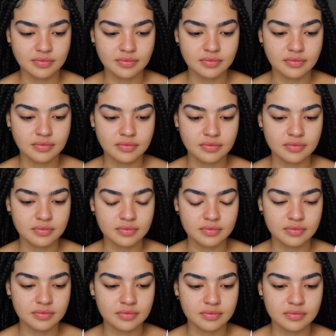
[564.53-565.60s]

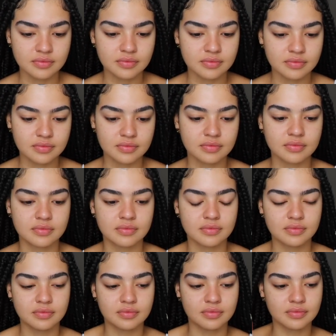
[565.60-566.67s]

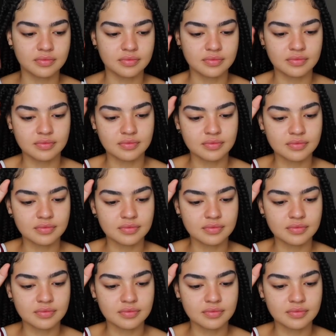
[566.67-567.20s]
(silent)